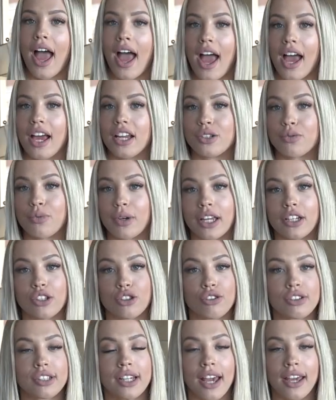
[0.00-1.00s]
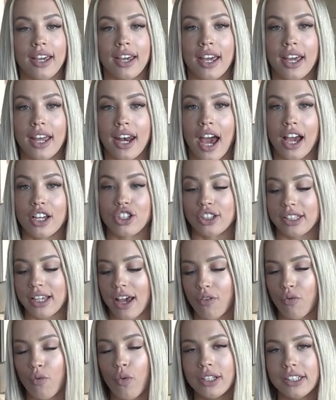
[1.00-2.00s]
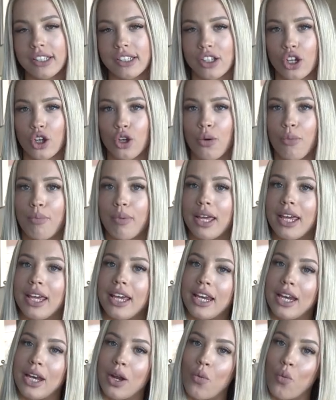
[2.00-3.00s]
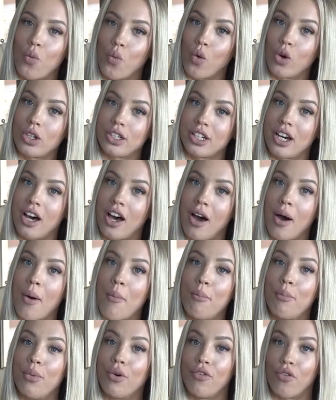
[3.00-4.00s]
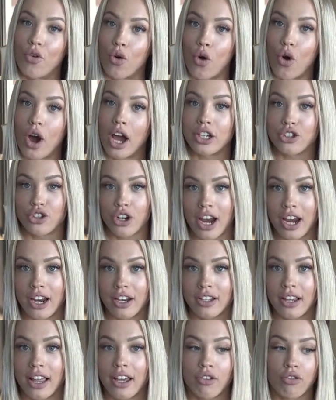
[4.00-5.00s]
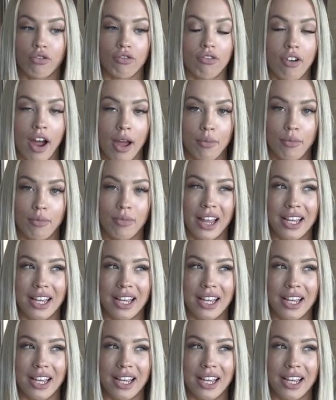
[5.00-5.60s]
And when I do take it, I just have 1 scoop in water before I train, like right,